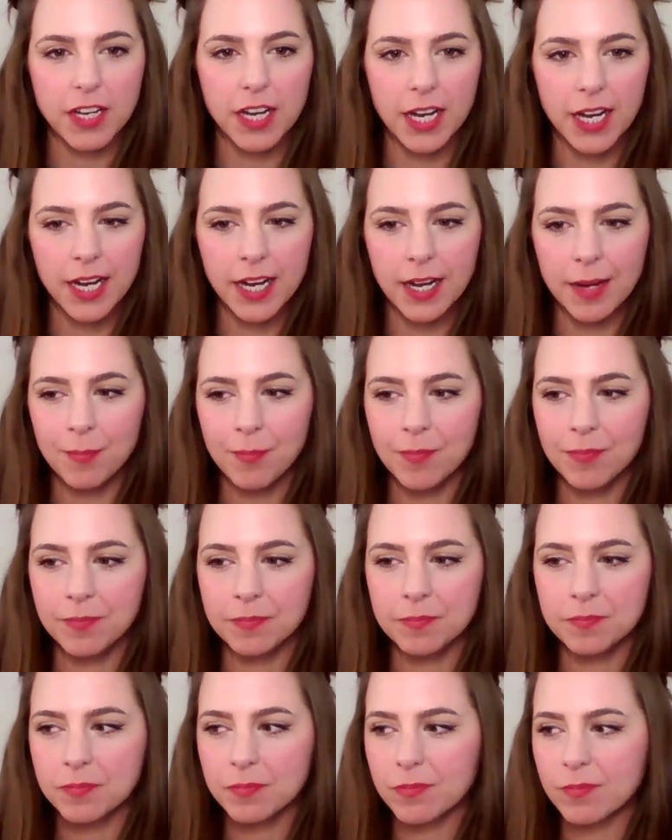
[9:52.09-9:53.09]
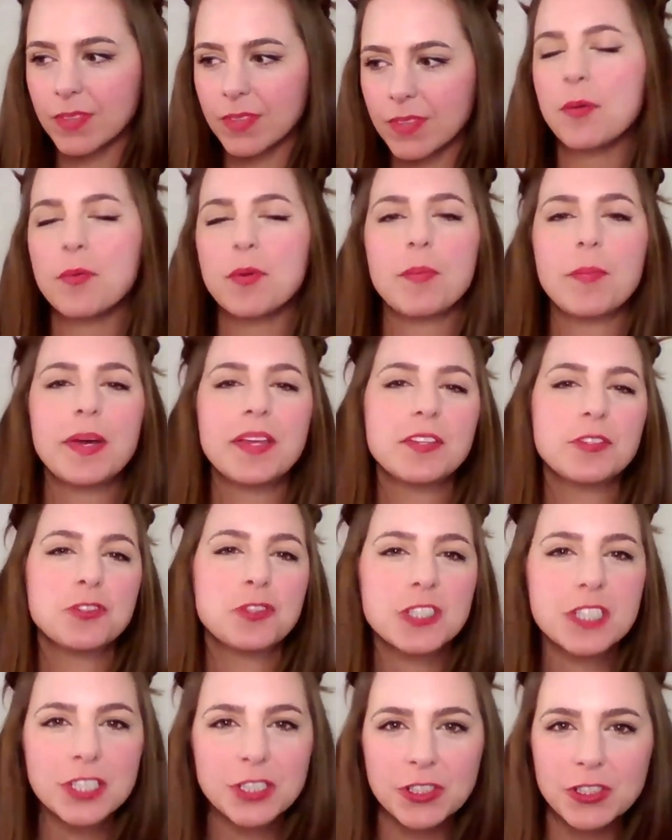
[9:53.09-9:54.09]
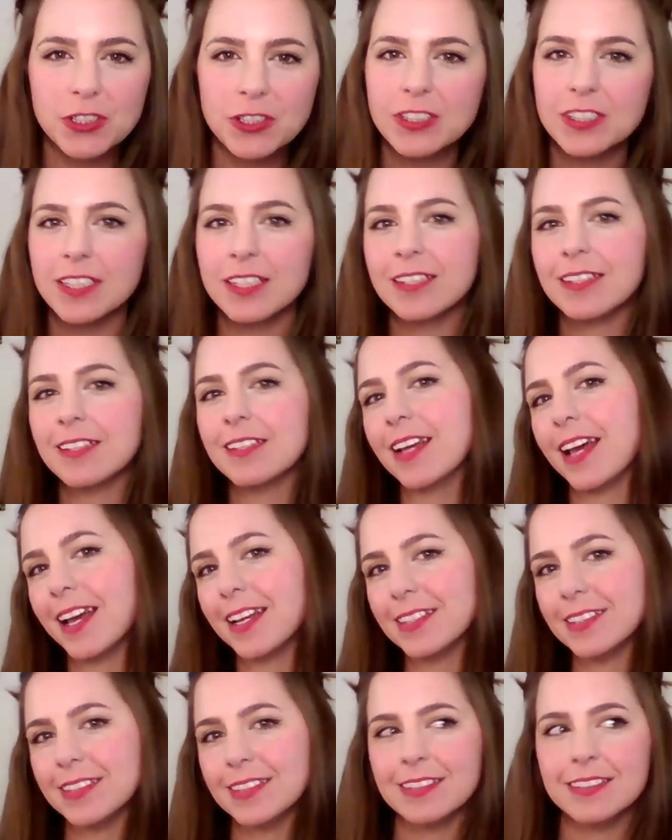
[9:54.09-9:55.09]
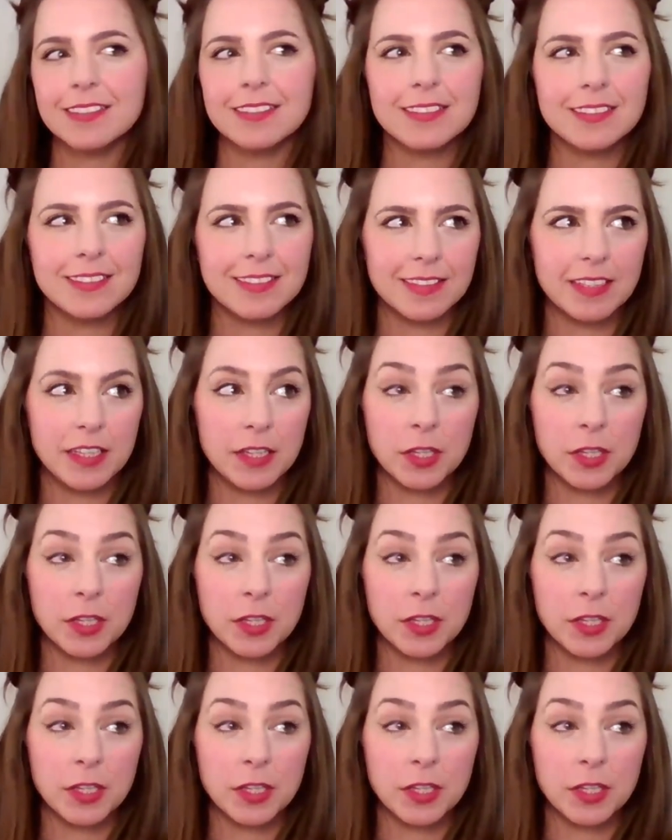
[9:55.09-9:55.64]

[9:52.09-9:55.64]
about the traditions and